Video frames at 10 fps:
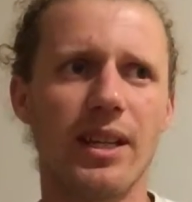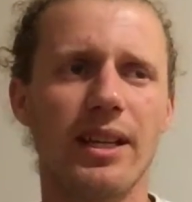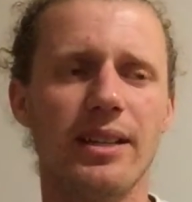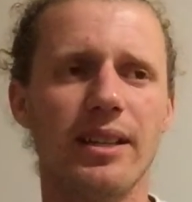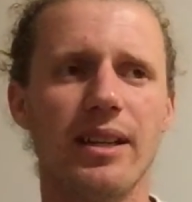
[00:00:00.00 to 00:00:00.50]

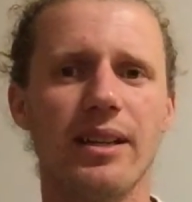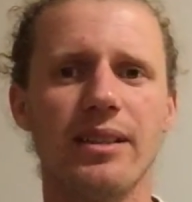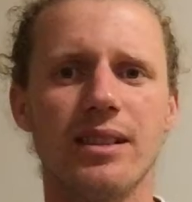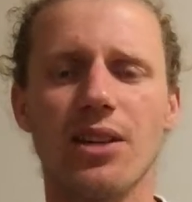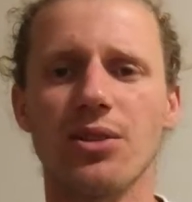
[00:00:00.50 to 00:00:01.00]
and
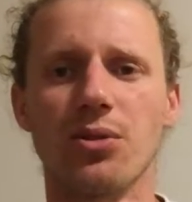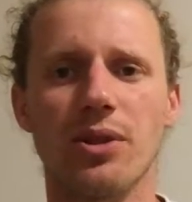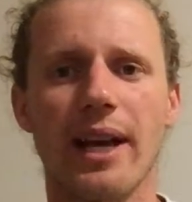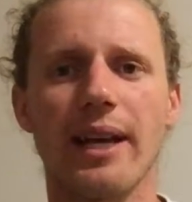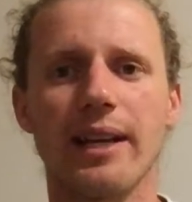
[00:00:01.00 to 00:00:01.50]
other
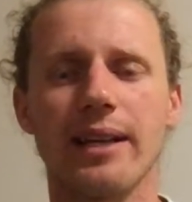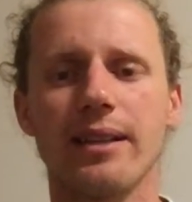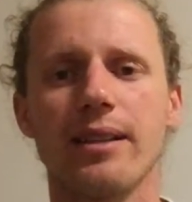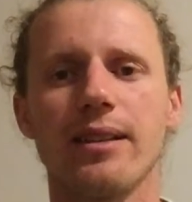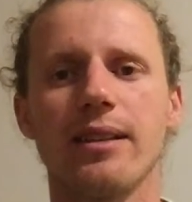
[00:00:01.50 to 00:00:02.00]

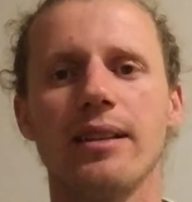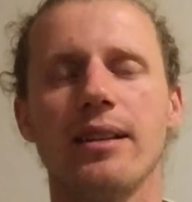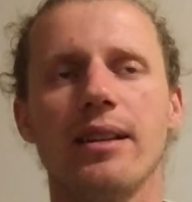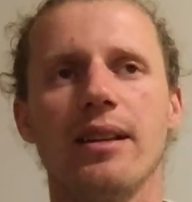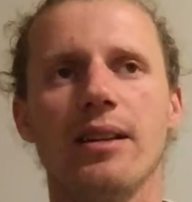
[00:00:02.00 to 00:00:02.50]
organic
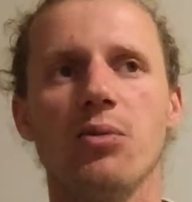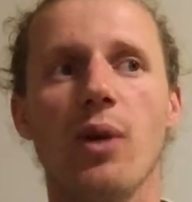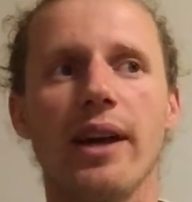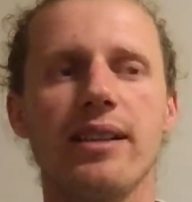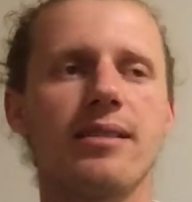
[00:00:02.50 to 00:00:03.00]

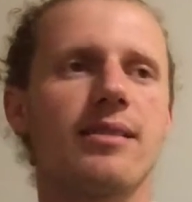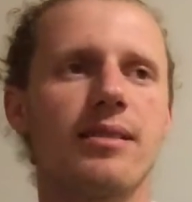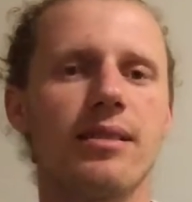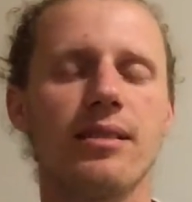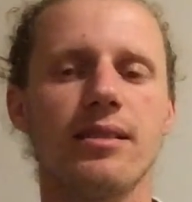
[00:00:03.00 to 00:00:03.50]

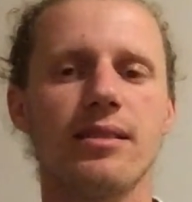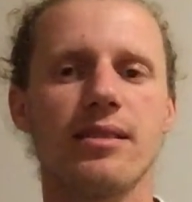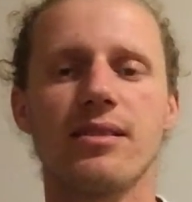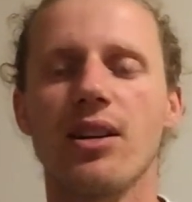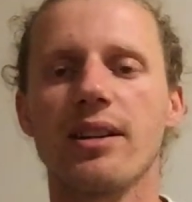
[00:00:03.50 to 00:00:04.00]
waste
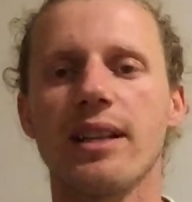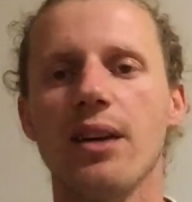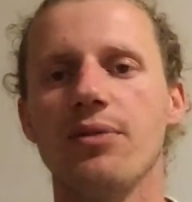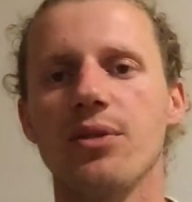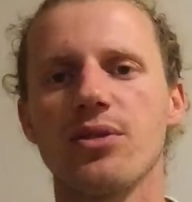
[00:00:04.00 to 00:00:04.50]
stuck in
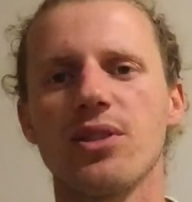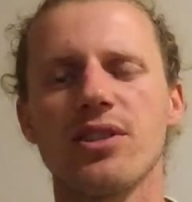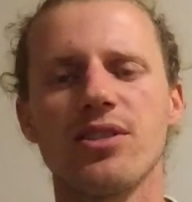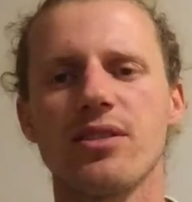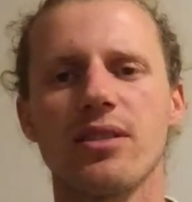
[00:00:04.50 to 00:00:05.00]
that filter, and
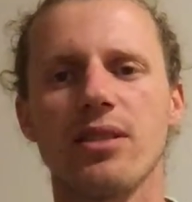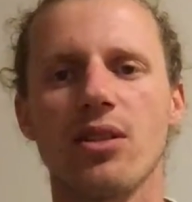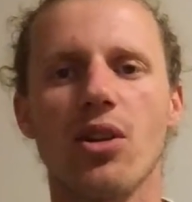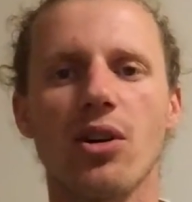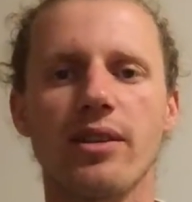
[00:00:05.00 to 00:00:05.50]
it's just going to
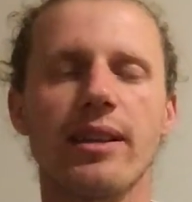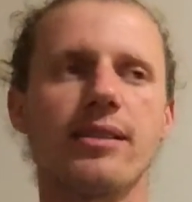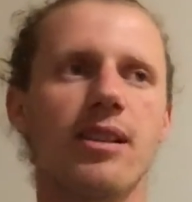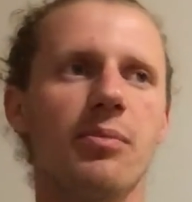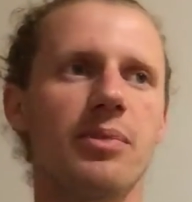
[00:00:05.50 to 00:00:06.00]
clog
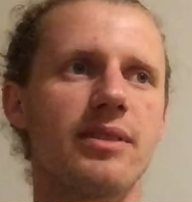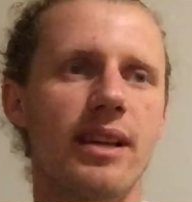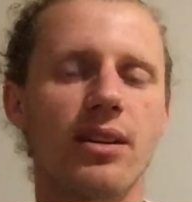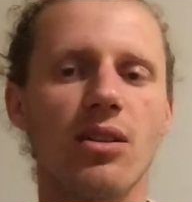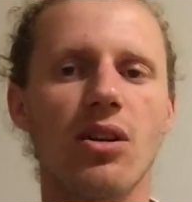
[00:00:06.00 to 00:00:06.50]
things up and
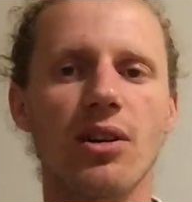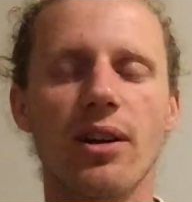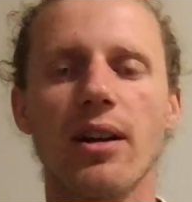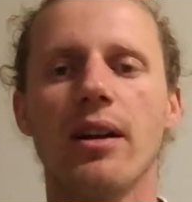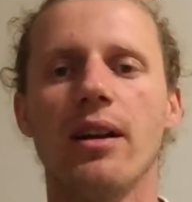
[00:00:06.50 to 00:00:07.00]
take it
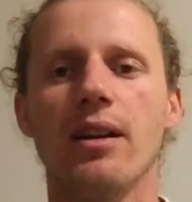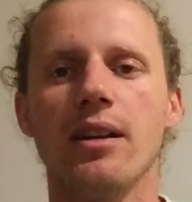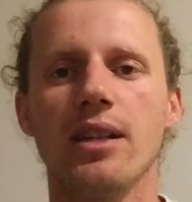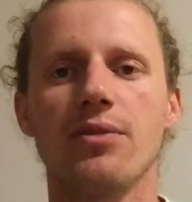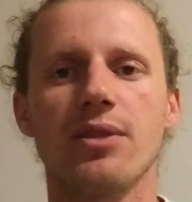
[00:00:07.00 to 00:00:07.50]
longer
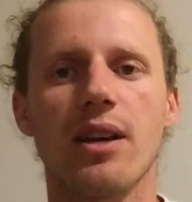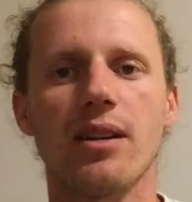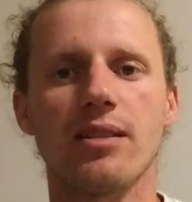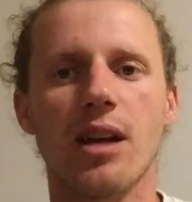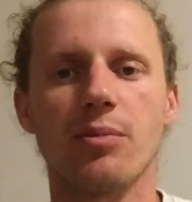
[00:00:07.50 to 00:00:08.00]
if you're not
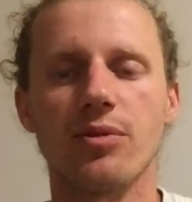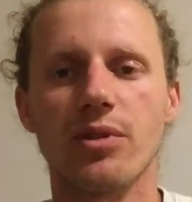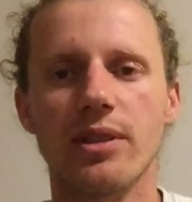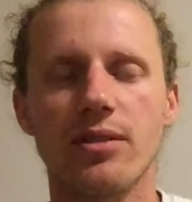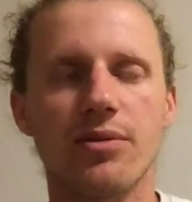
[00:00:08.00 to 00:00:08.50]
on top of
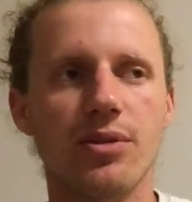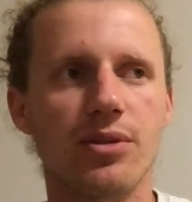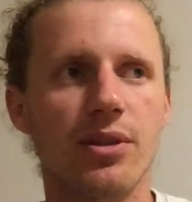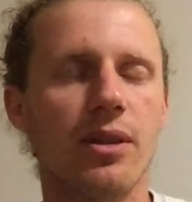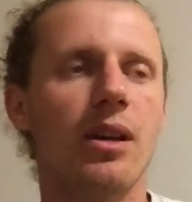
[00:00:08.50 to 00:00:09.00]
cleaning the
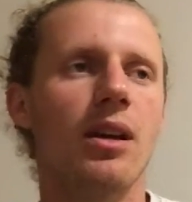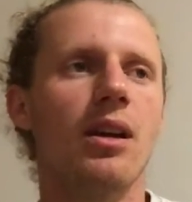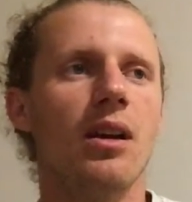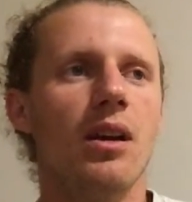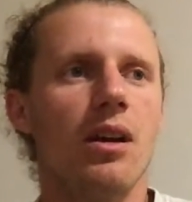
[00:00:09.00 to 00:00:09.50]
filter.
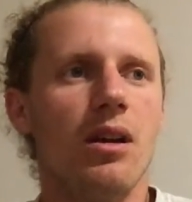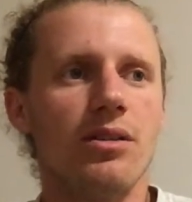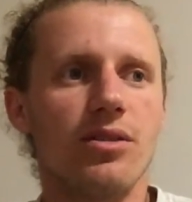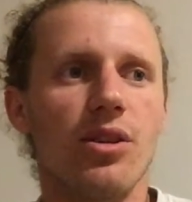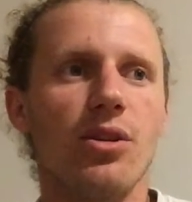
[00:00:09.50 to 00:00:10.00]

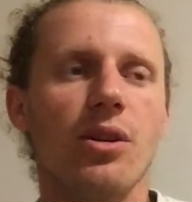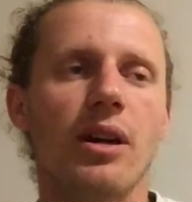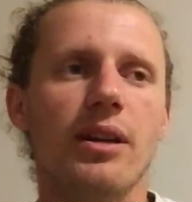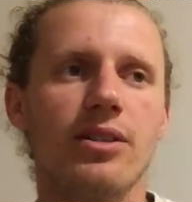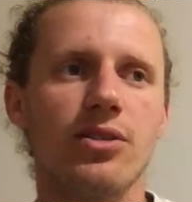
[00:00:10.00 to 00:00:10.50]
So
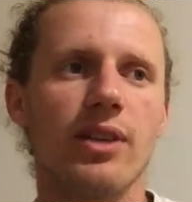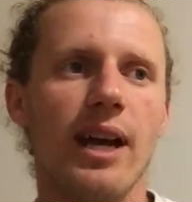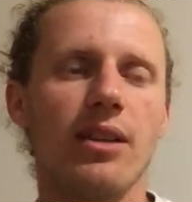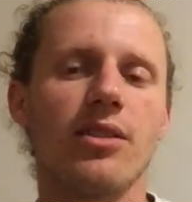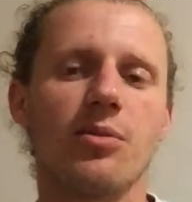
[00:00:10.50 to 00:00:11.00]
do
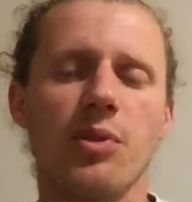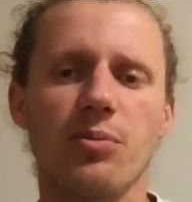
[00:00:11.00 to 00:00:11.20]
that, let the